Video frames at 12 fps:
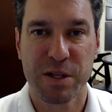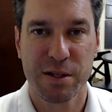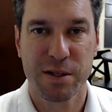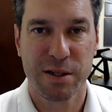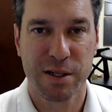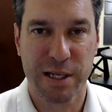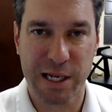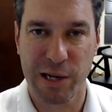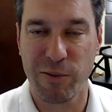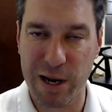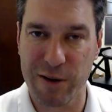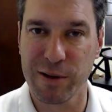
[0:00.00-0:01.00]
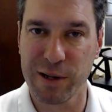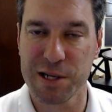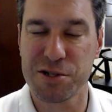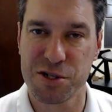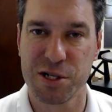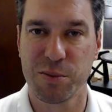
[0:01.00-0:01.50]
in a right
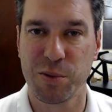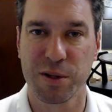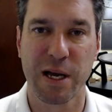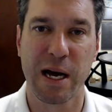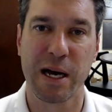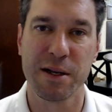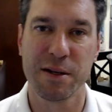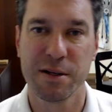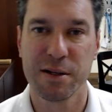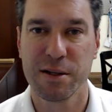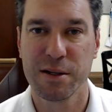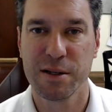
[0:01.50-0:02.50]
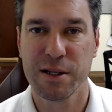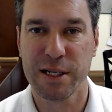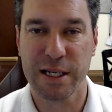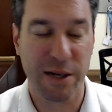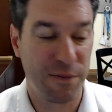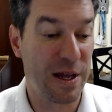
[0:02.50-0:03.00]
relationship with God, in
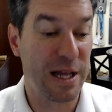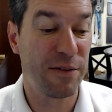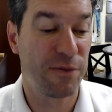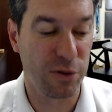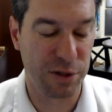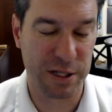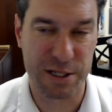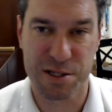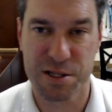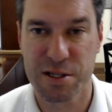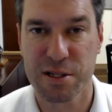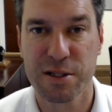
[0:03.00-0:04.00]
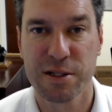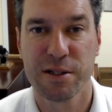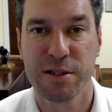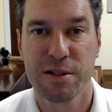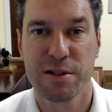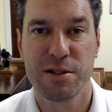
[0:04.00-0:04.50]
a faithfulness
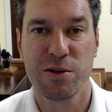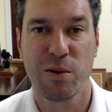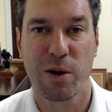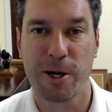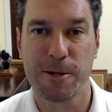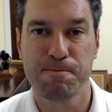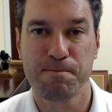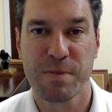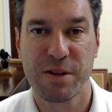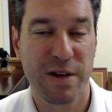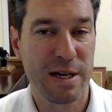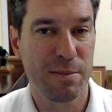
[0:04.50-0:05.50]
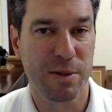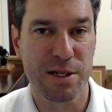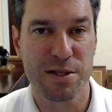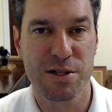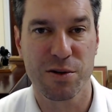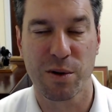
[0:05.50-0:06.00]
to our families,
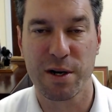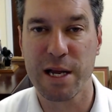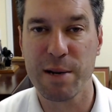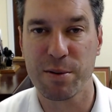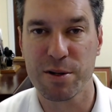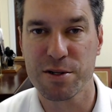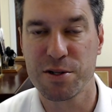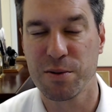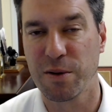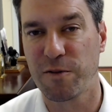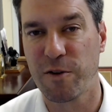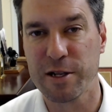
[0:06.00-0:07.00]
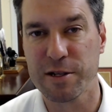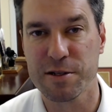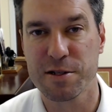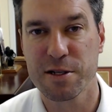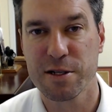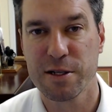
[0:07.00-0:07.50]
to our neighbors, to our
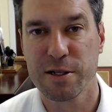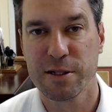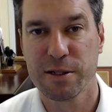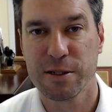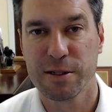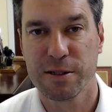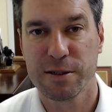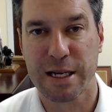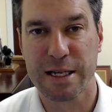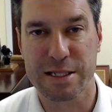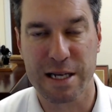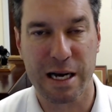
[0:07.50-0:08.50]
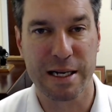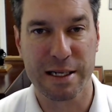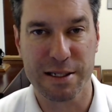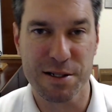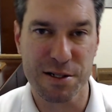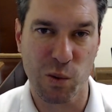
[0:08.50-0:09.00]
friends, as God
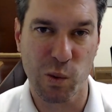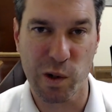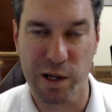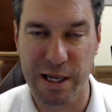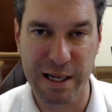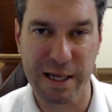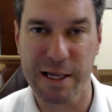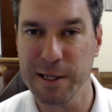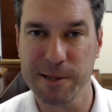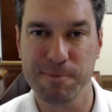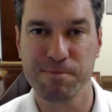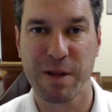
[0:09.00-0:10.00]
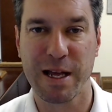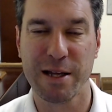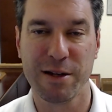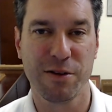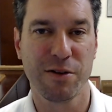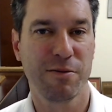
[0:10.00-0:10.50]
is working in
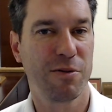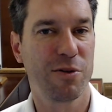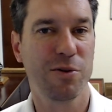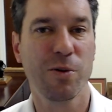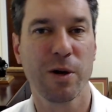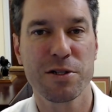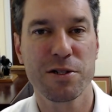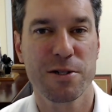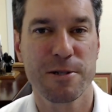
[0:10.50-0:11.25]
and through us.